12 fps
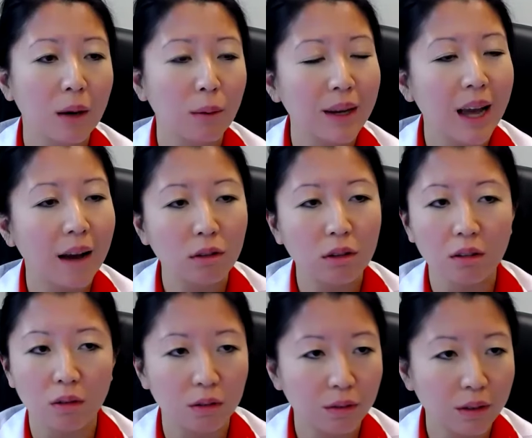that we have
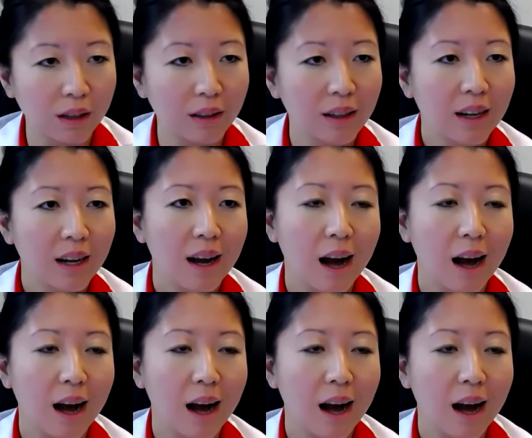to fulfill.